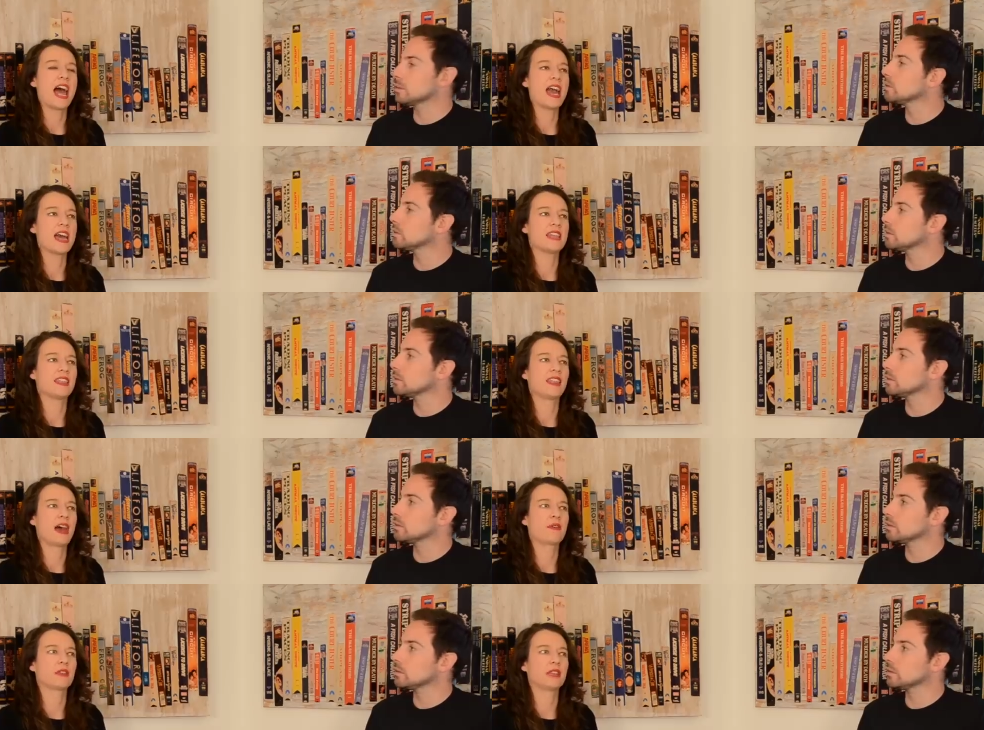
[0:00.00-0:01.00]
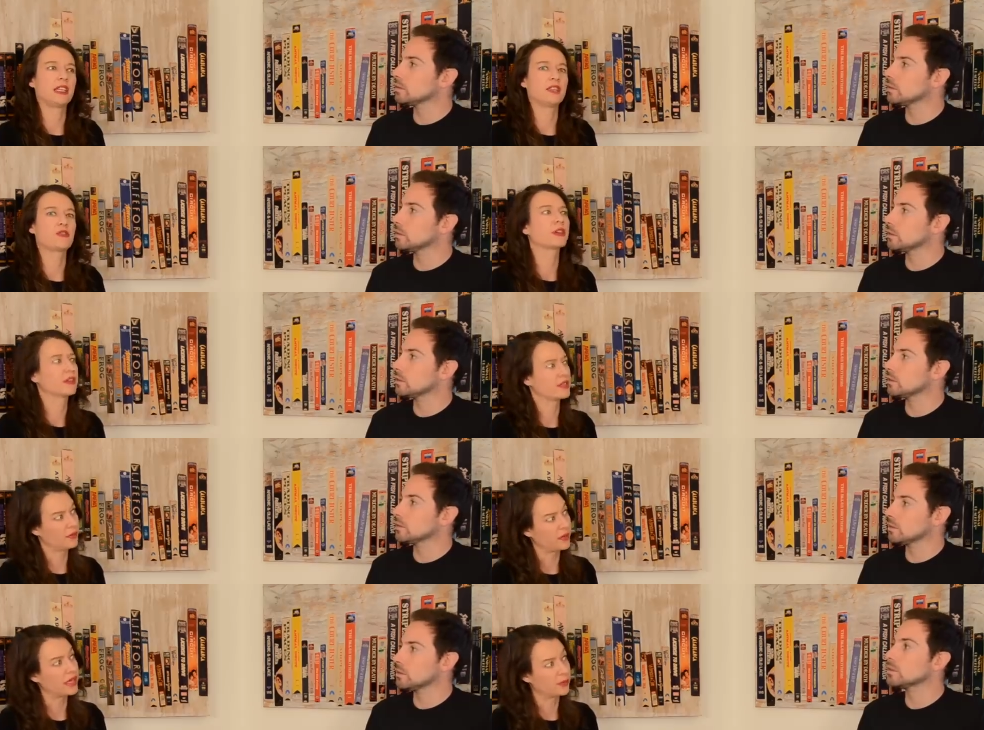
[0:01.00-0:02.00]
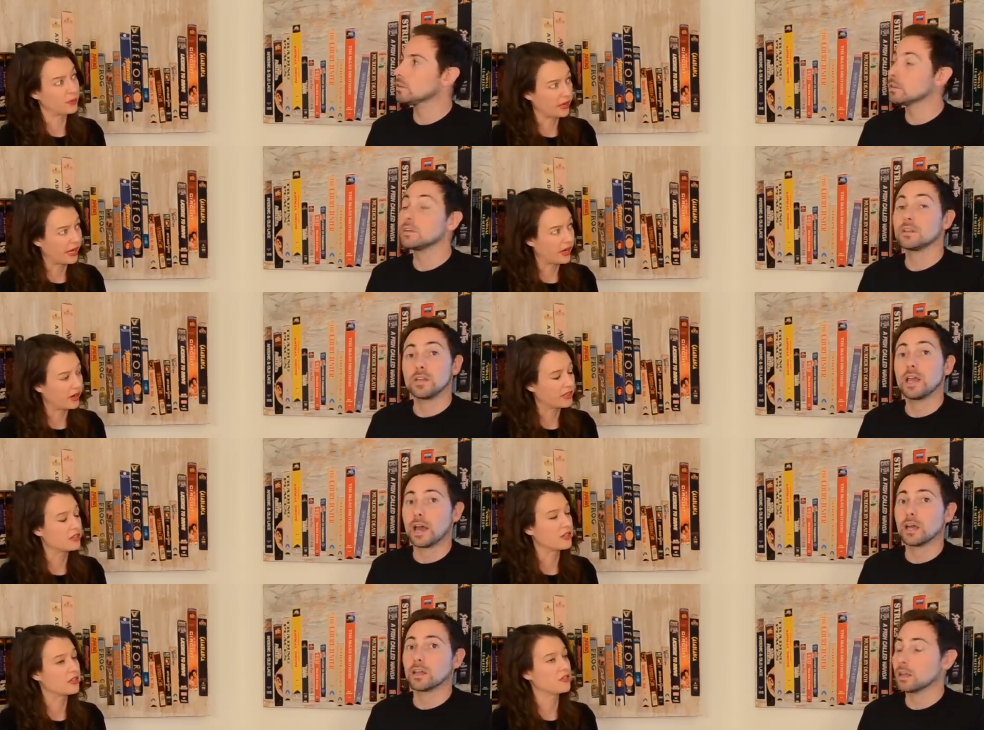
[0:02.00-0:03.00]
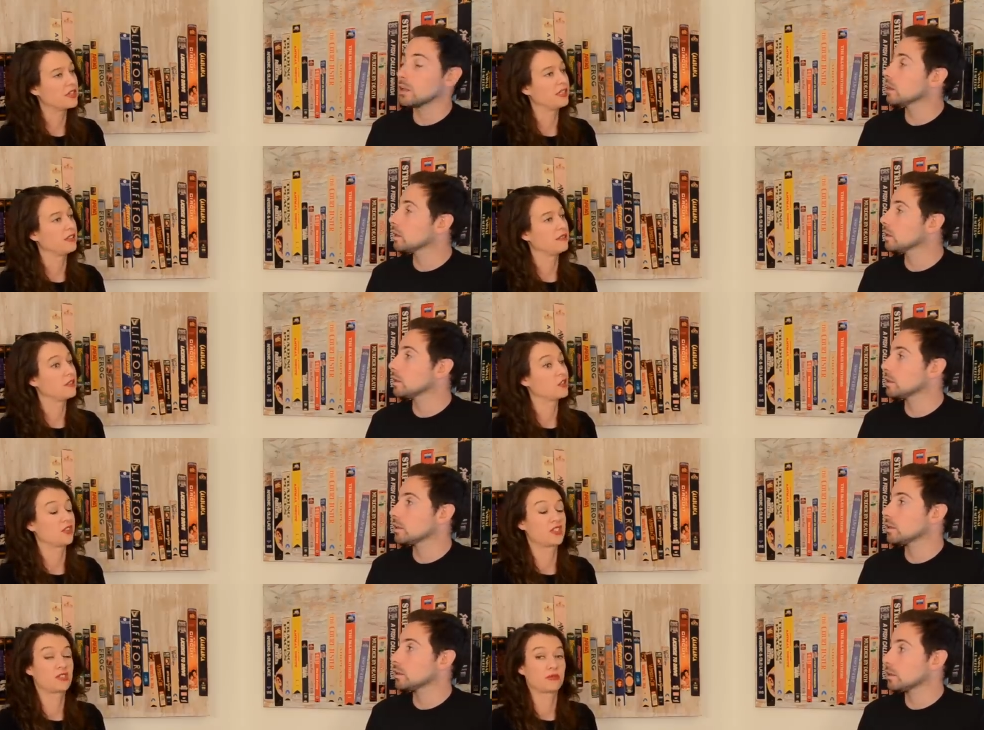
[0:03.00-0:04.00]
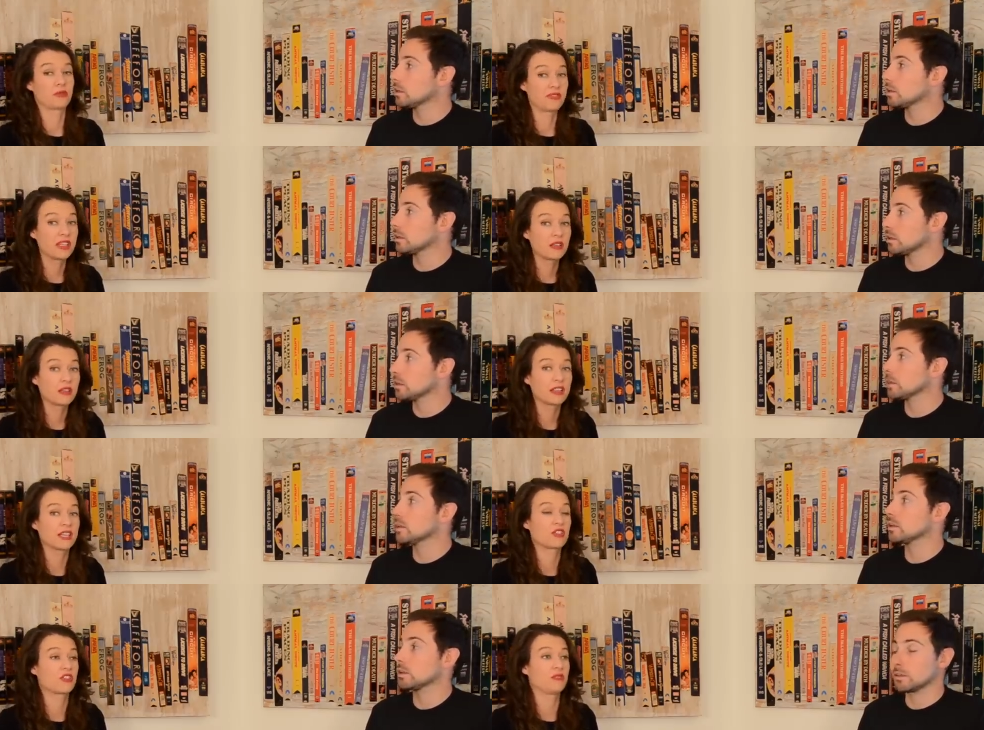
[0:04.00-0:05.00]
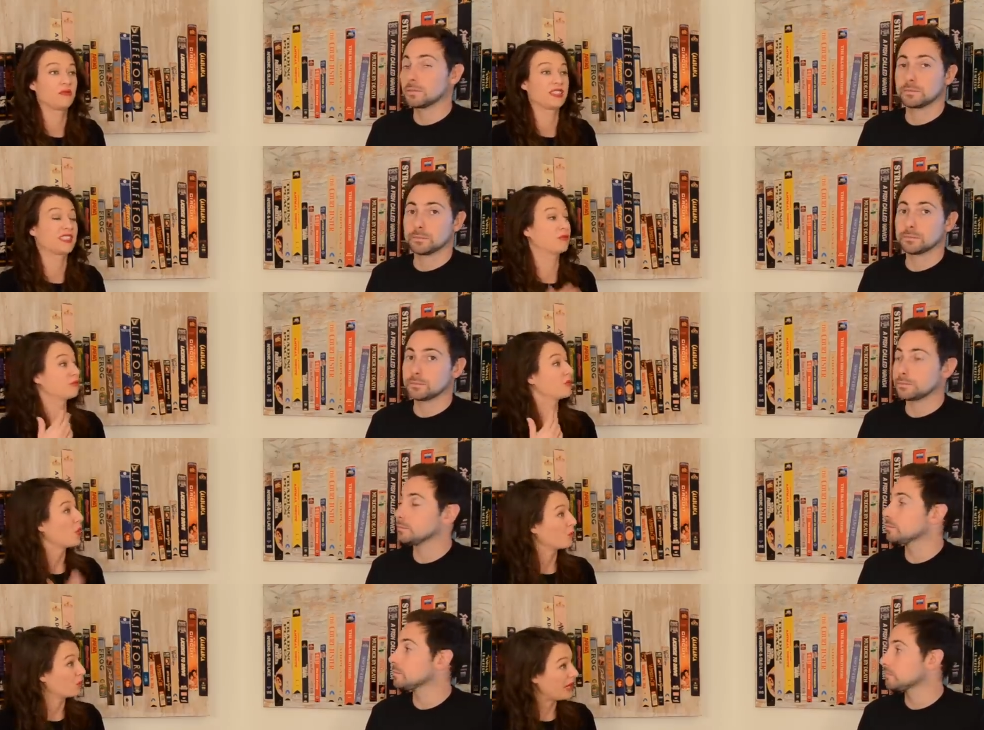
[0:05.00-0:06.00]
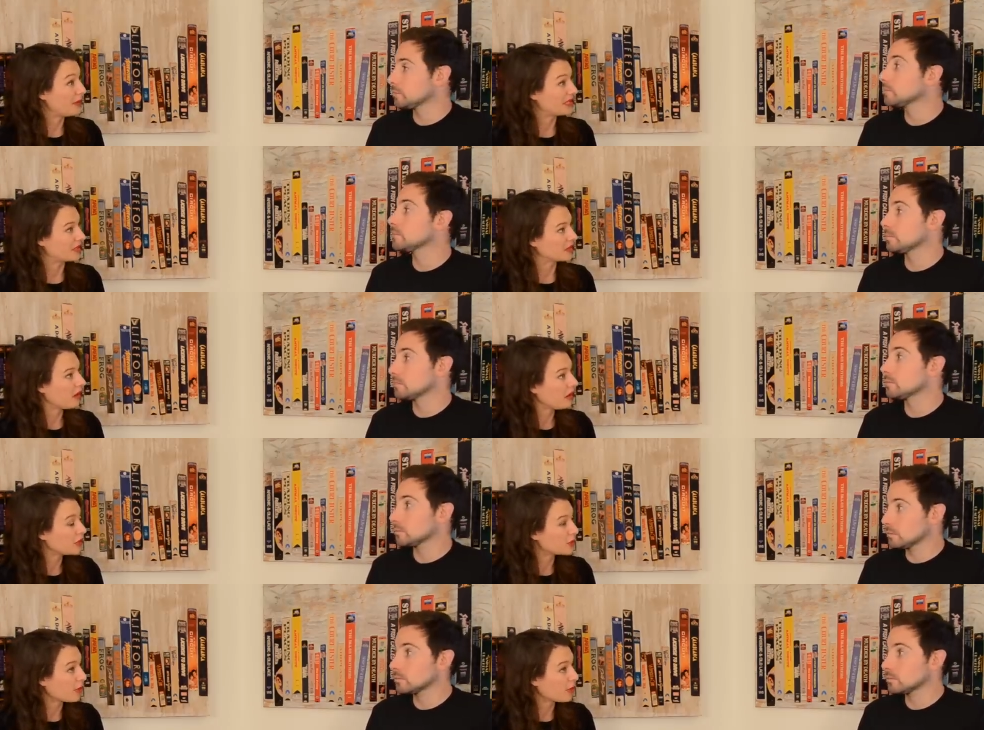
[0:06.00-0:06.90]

Speaker 1: and that really triggers something in Blair. Yeah. And she starts to reveal that she was raped at a college